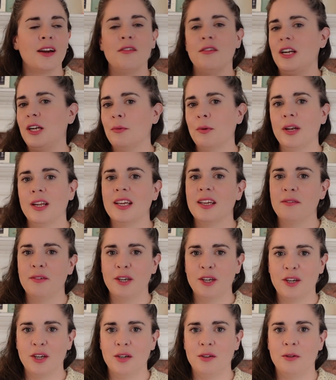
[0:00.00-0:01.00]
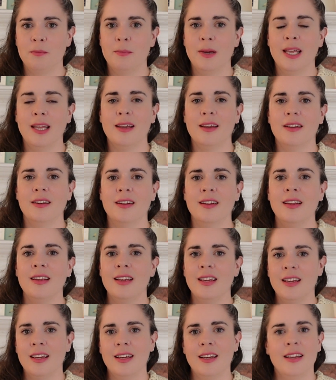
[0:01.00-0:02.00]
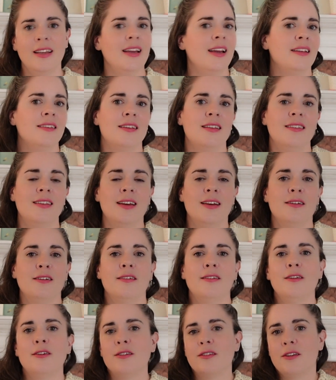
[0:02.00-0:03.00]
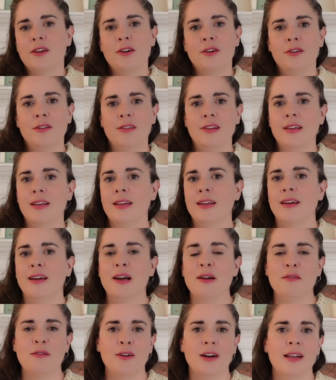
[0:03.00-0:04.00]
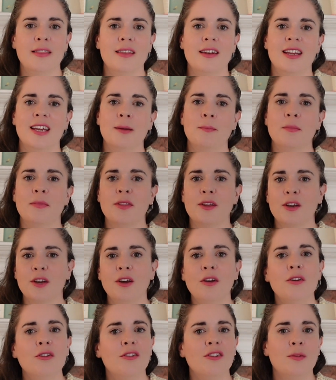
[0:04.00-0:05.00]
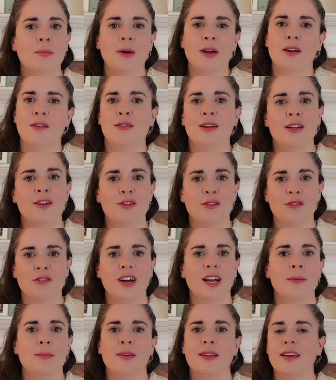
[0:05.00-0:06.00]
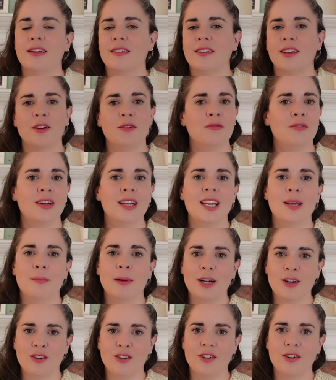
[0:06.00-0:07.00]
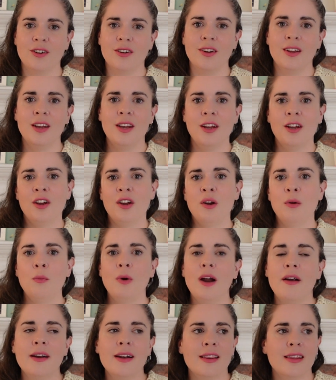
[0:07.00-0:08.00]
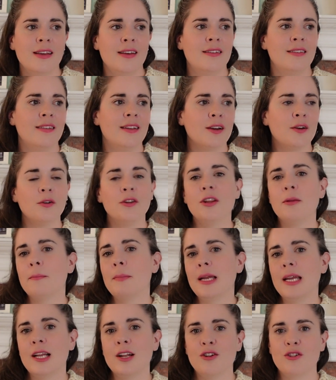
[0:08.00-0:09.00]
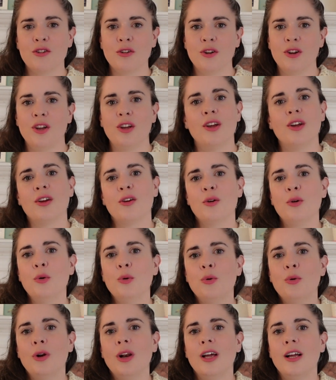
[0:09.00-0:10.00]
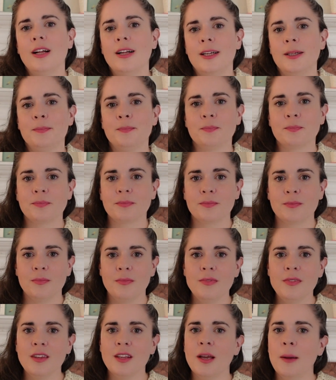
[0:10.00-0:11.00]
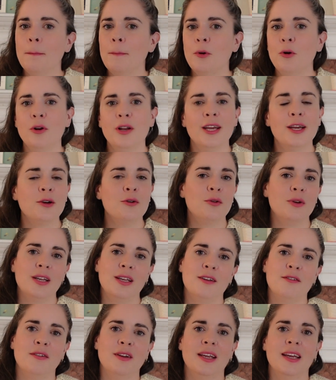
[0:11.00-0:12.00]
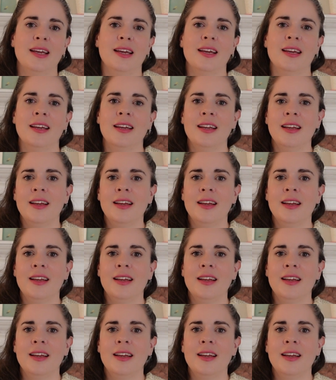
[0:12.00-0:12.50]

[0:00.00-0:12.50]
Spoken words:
I really want to give it a go and make. And as I say, it just looks cozy. I feel like the name The Coast perfectly describes it, because I can really imagine wearing this like on the beach on a cooler morning or evening,